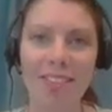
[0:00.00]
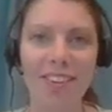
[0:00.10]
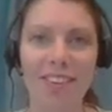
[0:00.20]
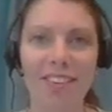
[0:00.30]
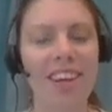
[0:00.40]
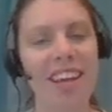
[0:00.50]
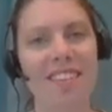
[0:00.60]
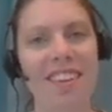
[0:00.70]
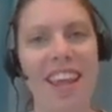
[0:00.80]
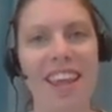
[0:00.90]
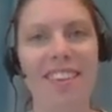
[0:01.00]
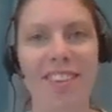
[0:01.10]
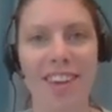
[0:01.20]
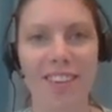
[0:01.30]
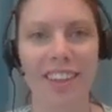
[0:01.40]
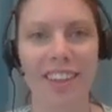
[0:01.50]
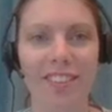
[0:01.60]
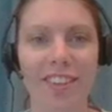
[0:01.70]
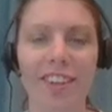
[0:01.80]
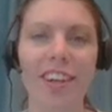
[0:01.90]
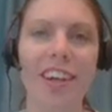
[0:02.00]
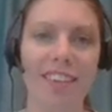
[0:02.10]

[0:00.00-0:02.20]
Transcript: to today's video lecture.